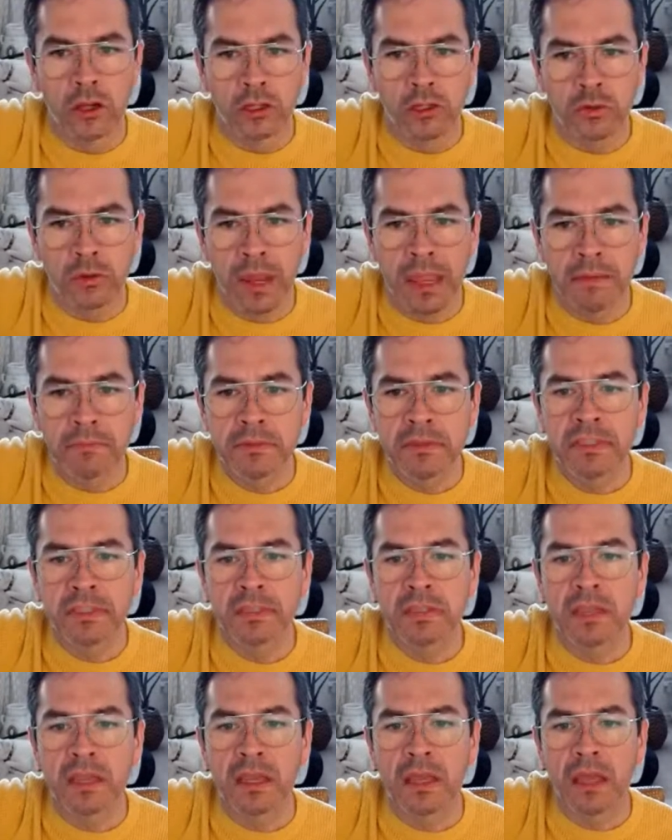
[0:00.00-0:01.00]
Your
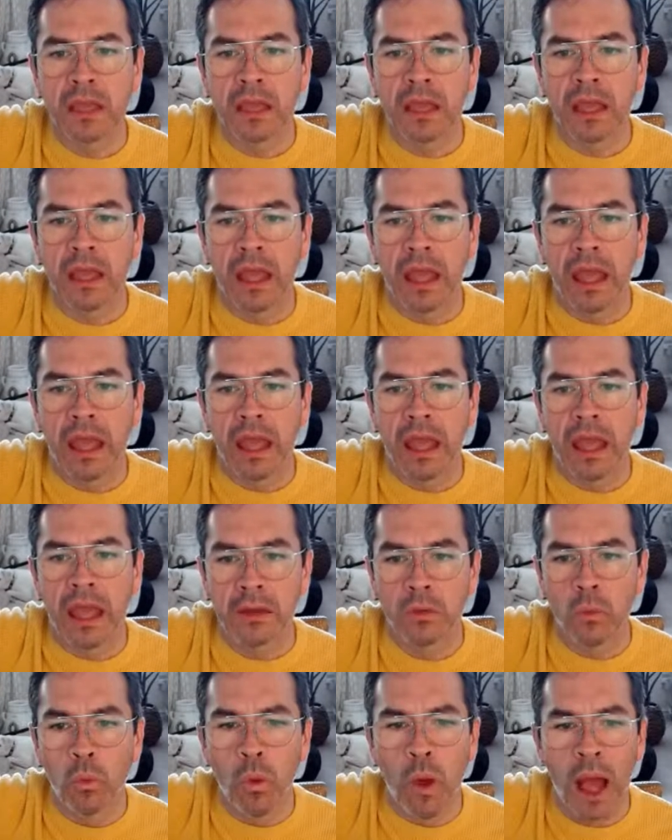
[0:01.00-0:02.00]
dreams
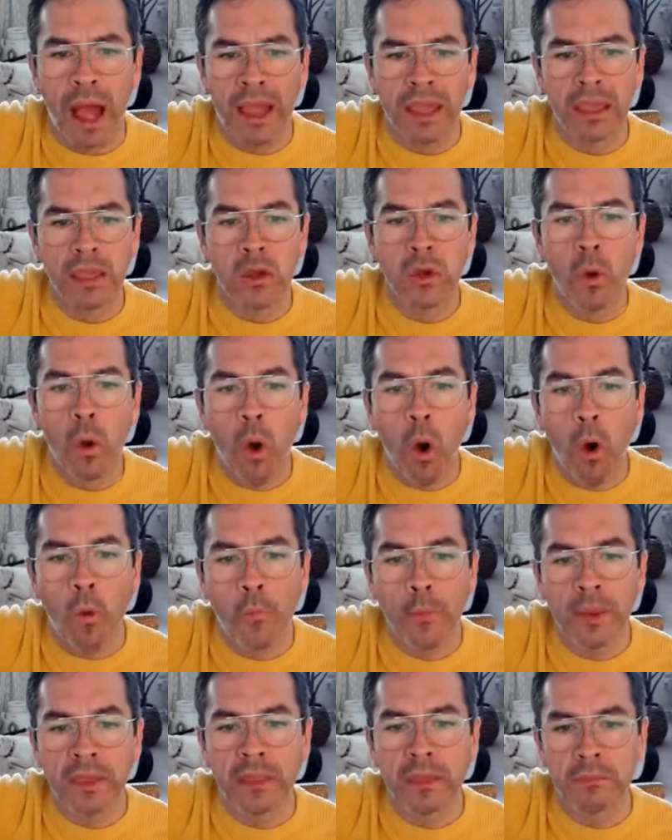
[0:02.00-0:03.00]
in why you
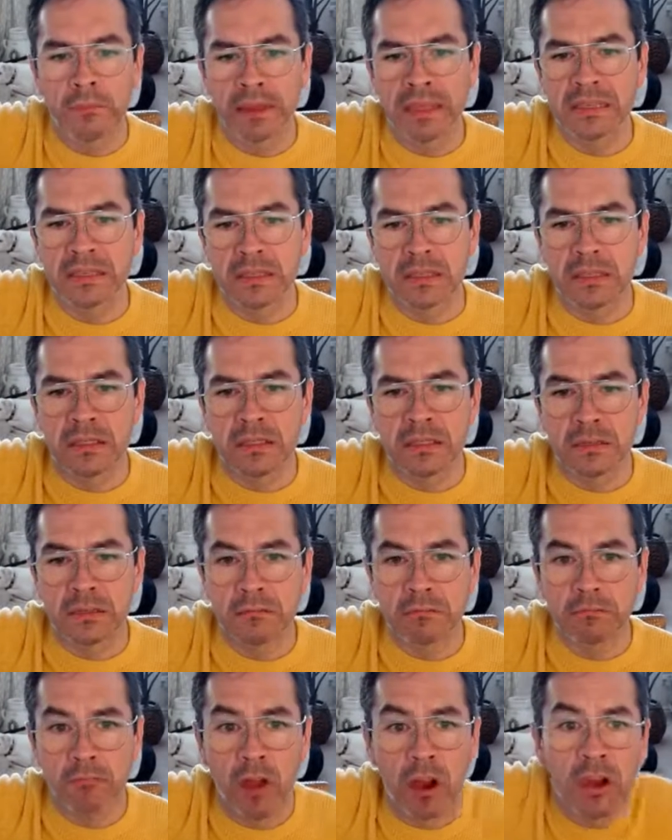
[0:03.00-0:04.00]
opened the
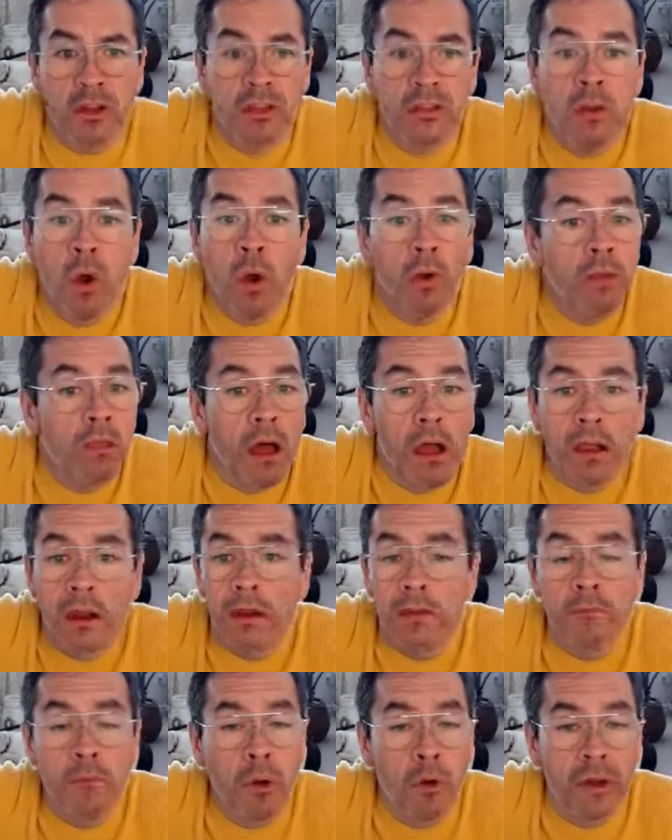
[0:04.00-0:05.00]
business are no
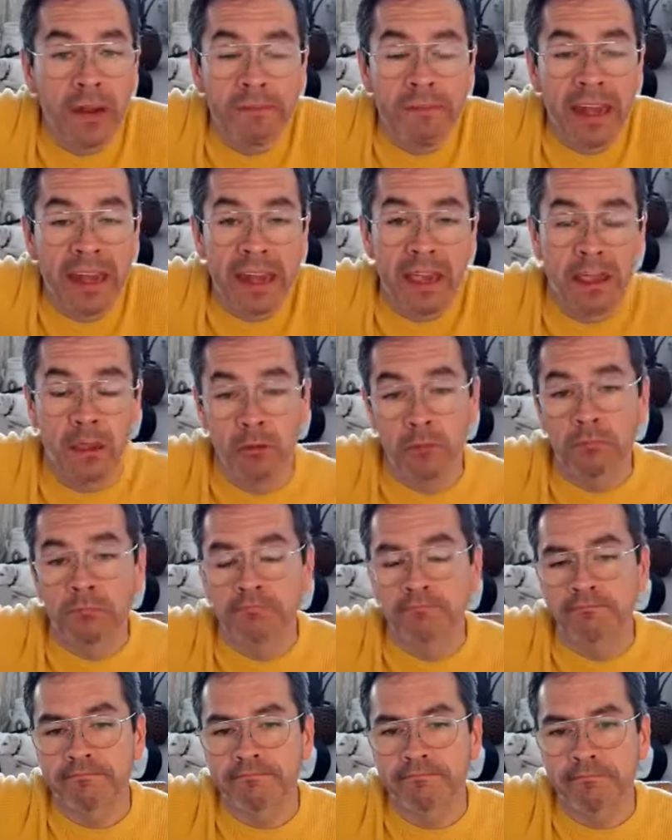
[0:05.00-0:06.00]
longer motivating
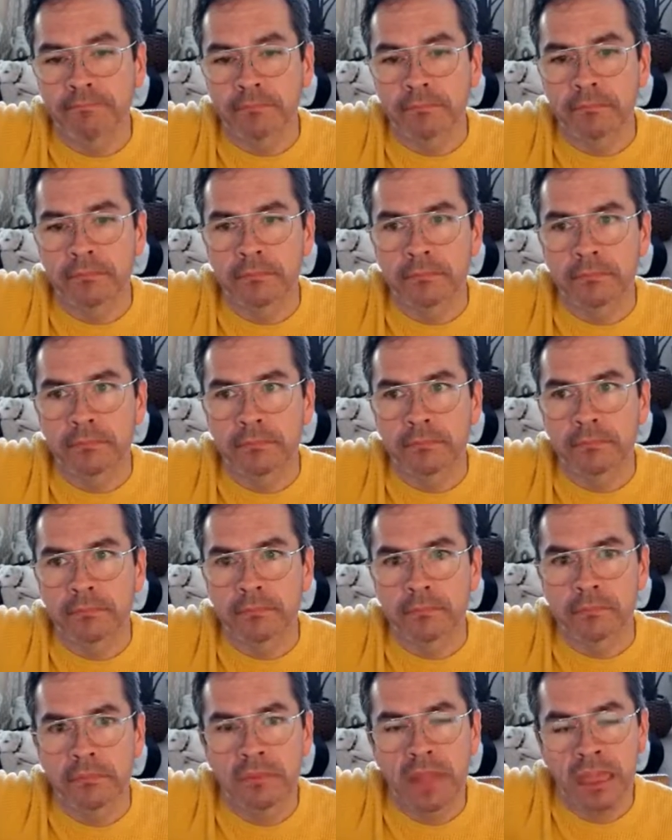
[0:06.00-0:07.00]
you.
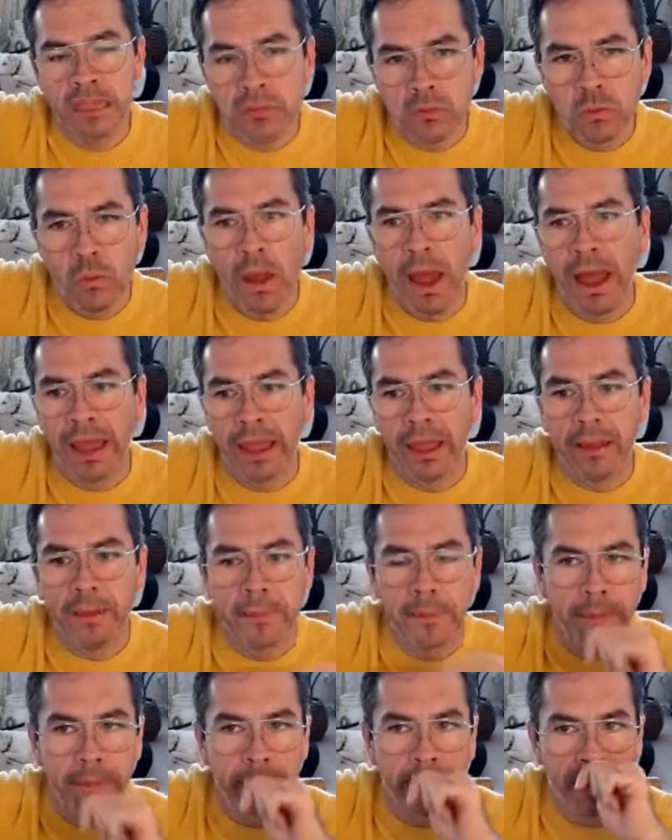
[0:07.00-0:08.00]
That's
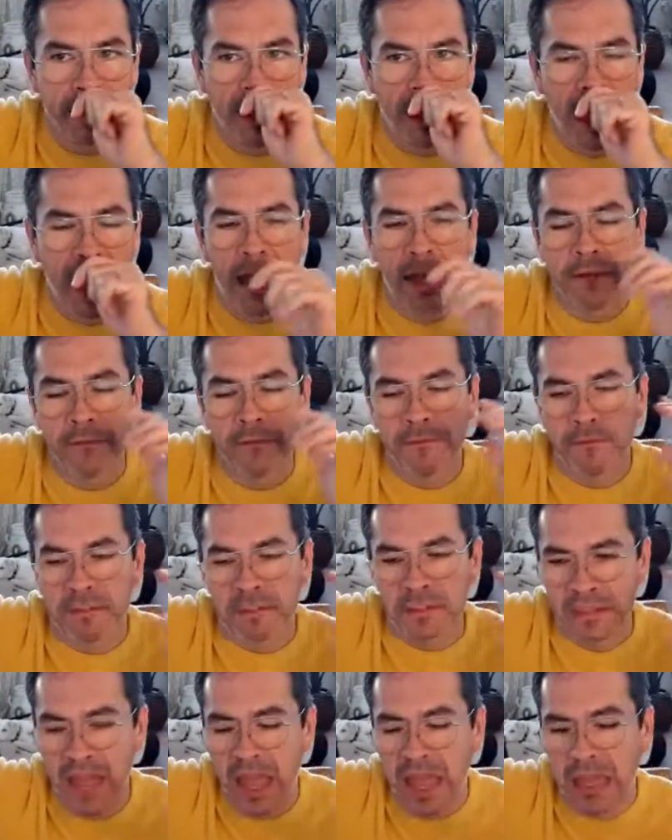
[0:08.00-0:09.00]
why
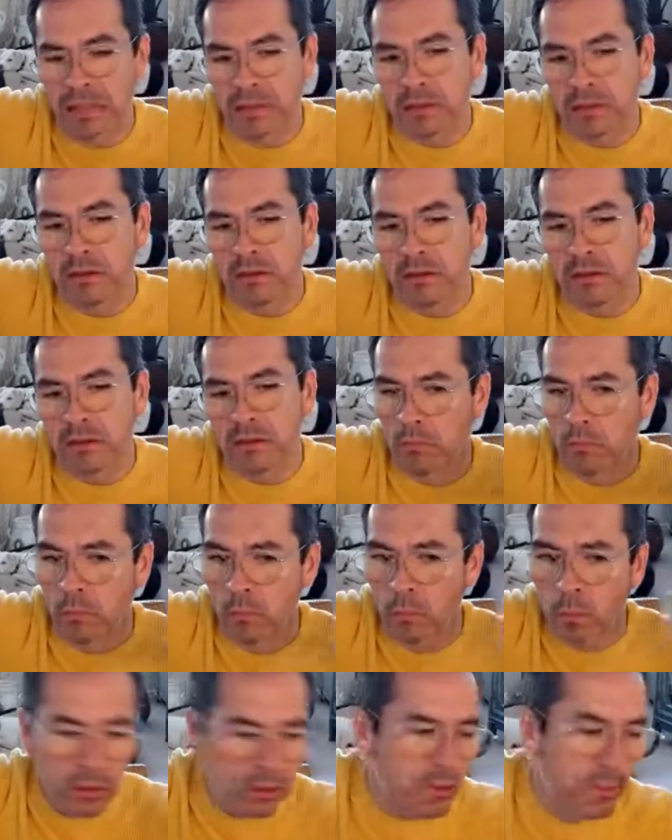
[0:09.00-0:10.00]
I've said
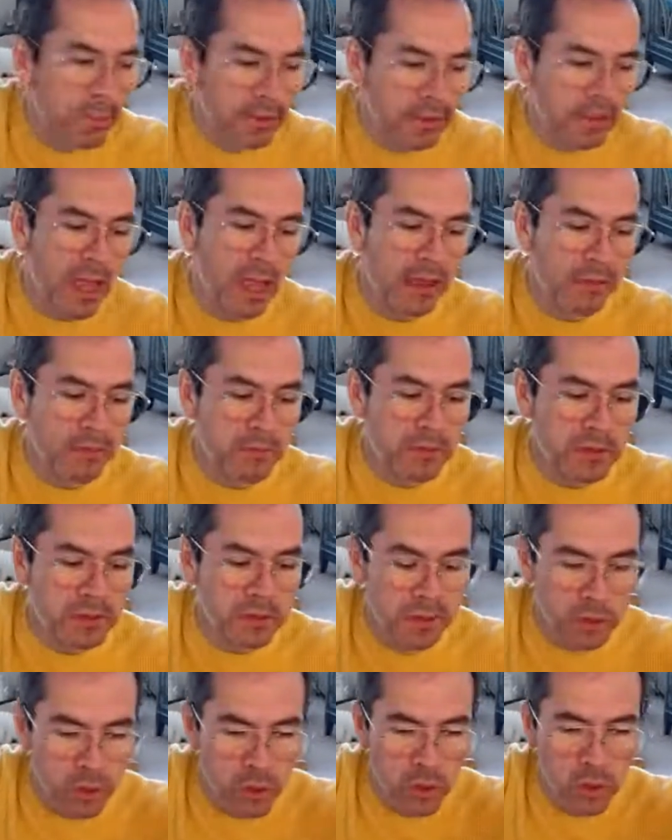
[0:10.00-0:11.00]
multiple
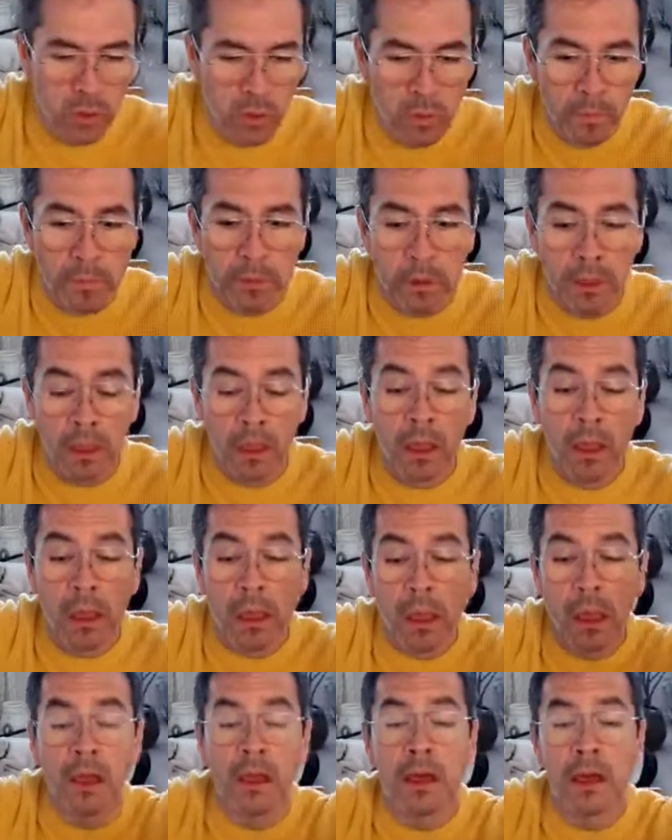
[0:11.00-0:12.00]
times to
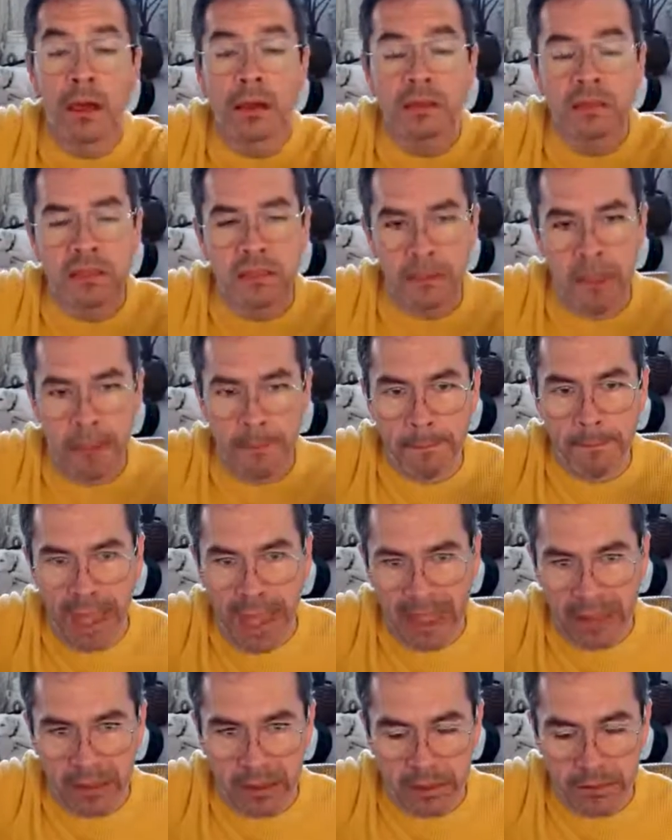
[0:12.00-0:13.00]

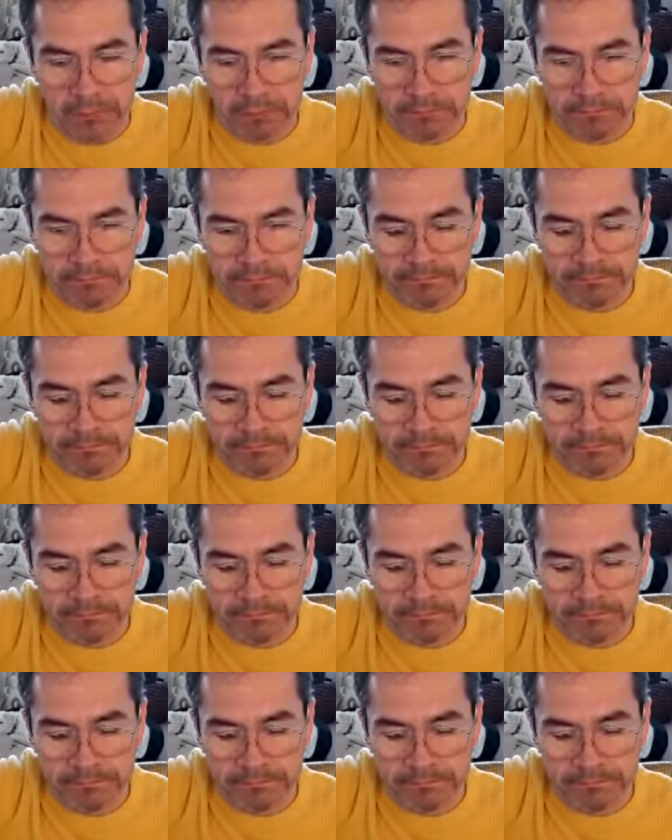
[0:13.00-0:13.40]
step back,